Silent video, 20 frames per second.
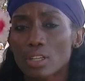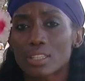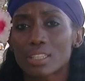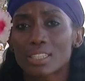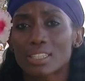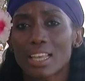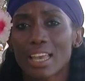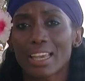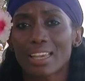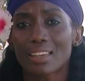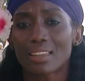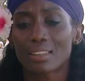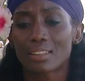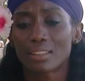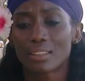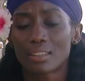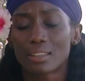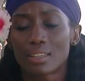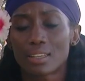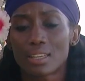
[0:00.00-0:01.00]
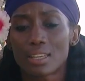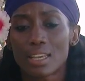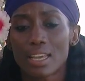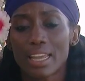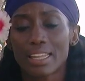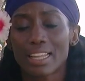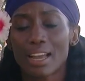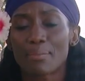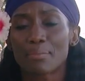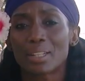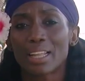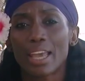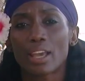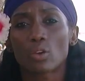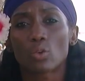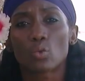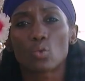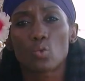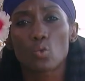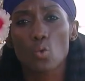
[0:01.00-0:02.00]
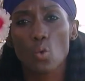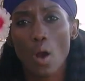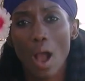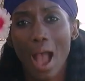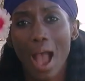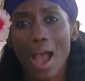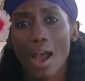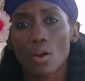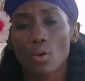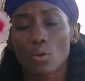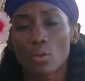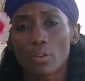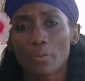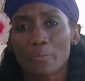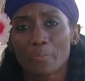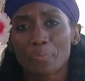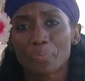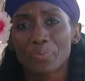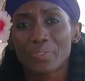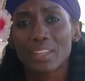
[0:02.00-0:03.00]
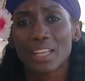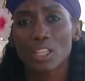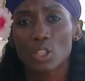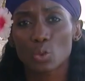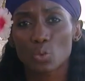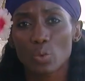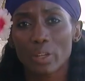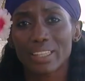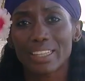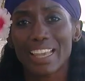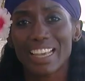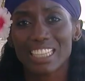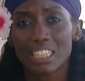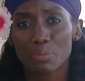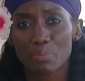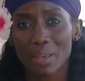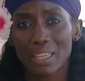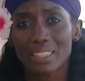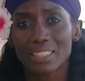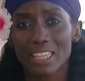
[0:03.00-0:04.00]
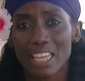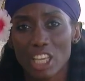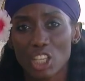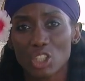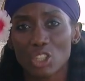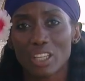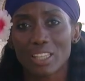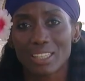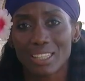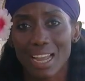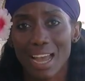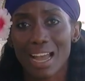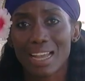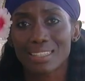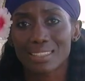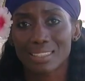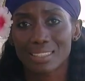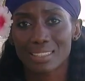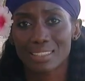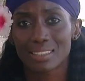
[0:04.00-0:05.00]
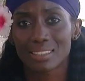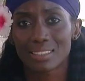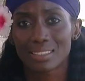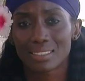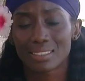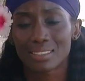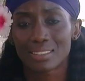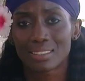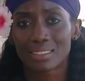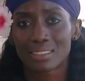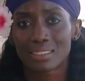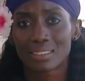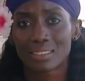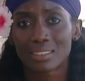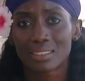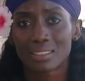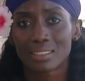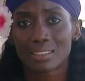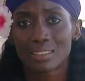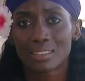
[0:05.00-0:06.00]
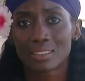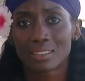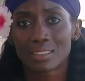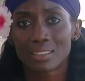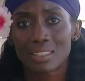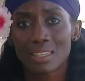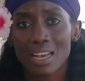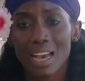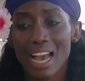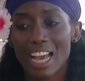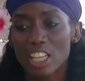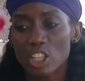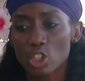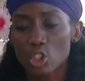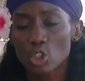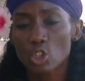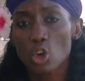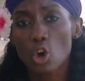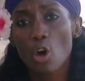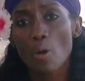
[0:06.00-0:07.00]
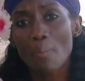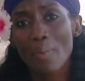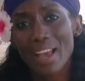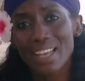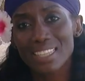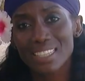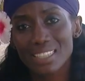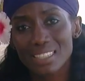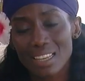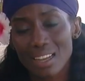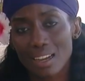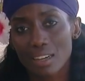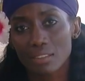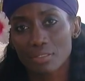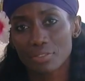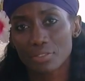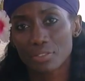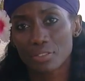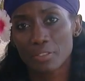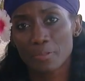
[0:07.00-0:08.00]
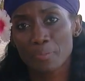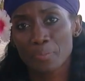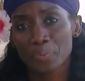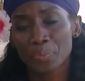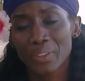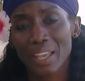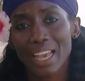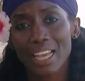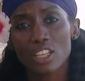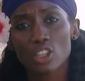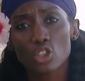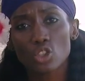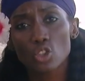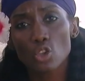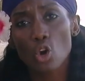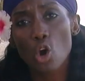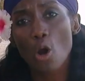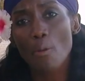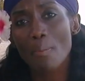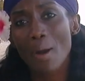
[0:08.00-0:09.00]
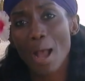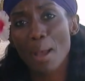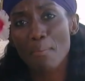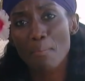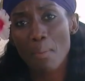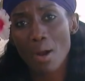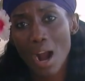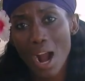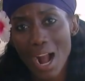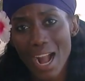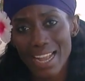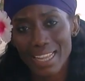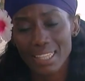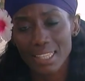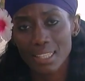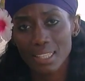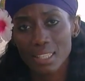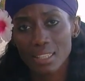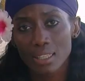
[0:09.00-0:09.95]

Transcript: a second and I'm like, wow, that's what expectation does. I saw myself, I saw my mind.